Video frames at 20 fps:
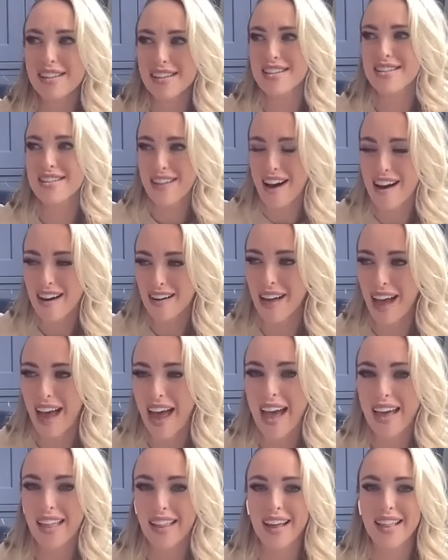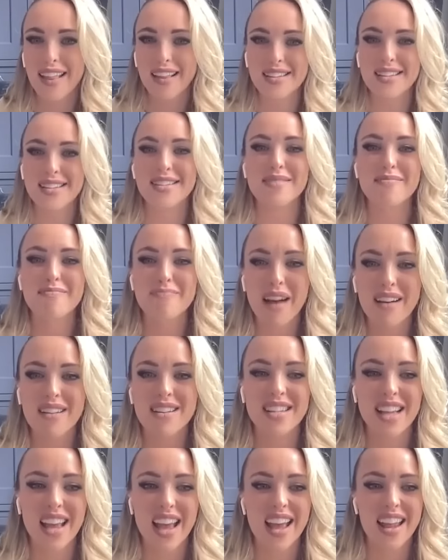This is not okay. Like, this is
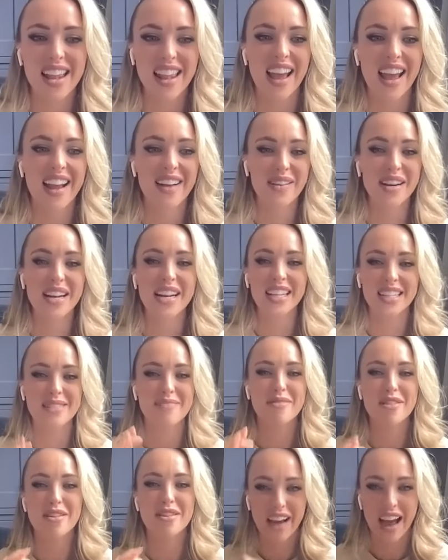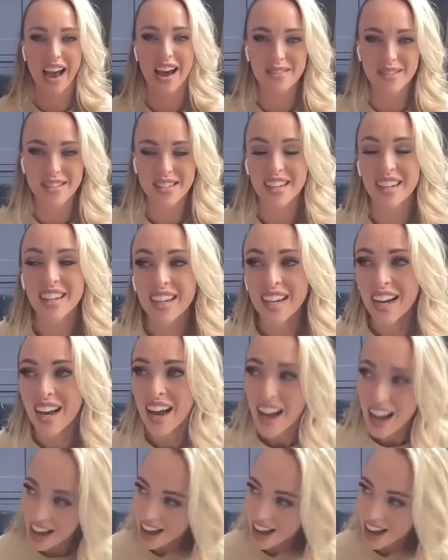embarrassing. Like, we need to move house."